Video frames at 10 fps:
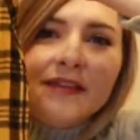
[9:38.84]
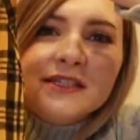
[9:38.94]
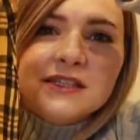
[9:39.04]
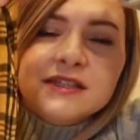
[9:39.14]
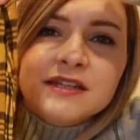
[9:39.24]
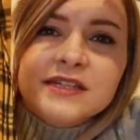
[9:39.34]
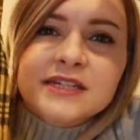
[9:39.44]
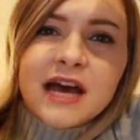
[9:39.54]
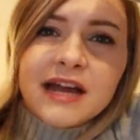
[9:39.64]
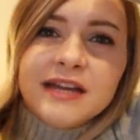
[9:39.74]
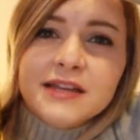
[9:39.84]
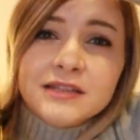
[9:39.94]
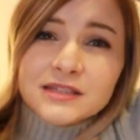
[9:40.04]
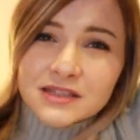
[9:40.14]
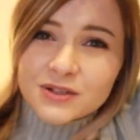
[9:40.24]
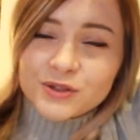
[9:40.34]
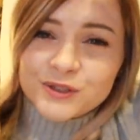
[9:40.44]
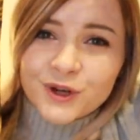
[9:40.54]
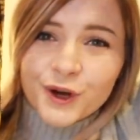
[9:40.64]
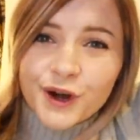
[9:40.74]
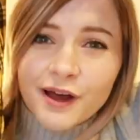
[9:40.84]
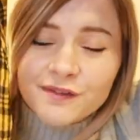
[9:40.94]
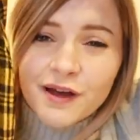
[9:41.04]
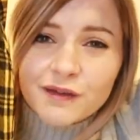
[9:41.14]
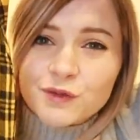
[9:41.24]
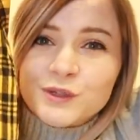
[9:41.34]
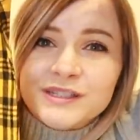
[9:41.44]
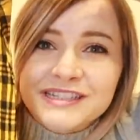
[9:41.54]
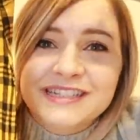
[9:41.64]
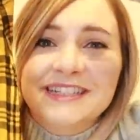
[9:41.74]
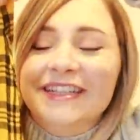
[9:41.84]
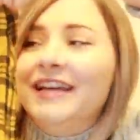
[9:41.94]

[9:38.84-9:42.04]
This is the tiniest little skirt I've ever seen,